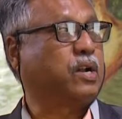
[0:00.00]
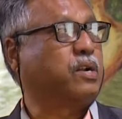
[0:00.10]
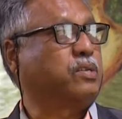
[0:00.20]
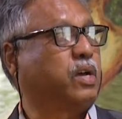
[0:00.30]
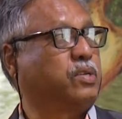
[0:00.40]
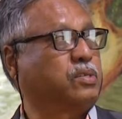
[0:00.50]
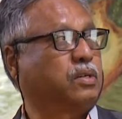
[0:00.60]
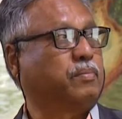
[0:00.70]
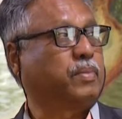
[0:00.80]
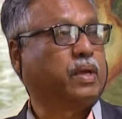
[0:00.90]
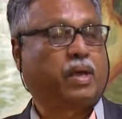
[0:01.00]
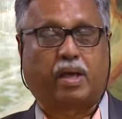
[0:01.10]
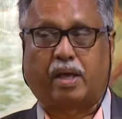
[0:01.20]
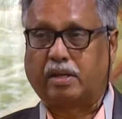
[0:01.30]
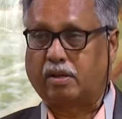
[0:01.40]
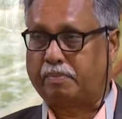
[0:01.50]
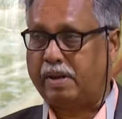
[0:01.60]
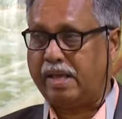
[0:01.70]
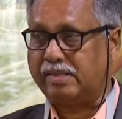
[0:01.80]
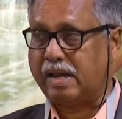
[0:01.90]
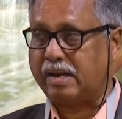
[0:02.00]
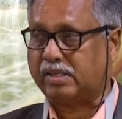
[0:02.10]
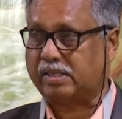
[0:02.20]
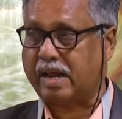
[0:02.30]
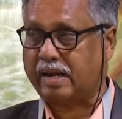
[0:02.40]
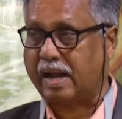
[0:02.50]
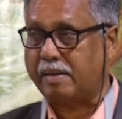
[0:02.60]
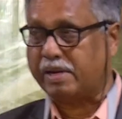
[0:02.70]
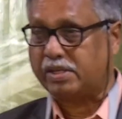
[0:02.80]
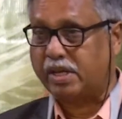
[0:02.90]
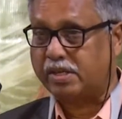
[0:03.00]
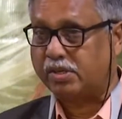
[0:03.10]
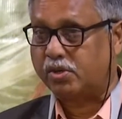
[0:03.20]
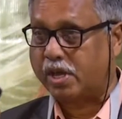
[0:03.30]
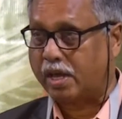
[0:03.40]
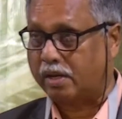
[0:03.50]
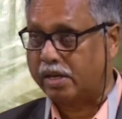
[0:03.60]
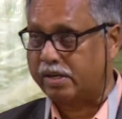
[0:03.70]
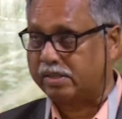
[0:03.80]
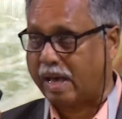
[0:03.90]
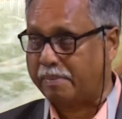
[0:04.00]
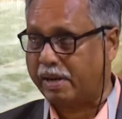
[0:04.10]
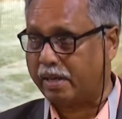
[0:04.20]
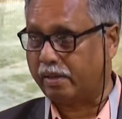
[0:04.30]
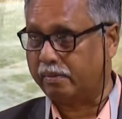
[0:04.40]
disaster. Now, please understand climate change is real. It is happening.